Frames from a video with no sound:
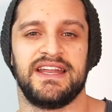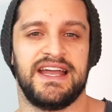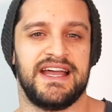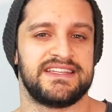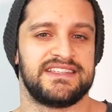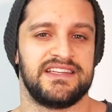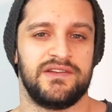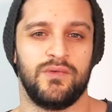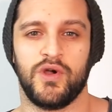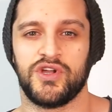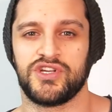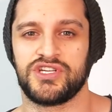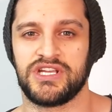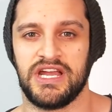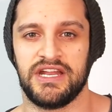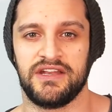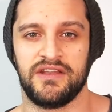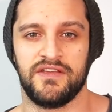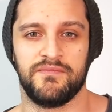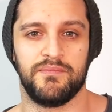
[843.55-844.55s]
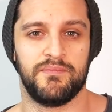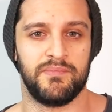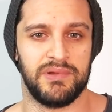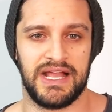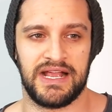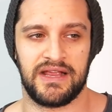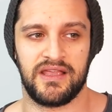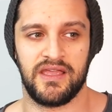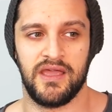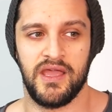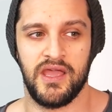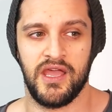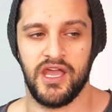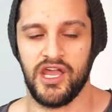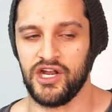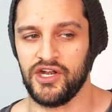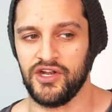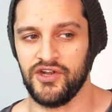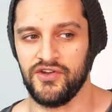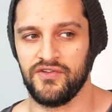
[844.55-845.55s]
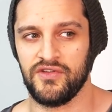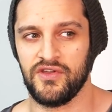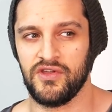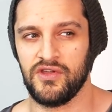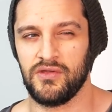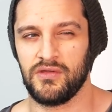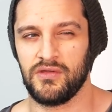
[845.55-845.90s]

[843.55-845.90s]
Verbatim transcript: an acid wash kind of black and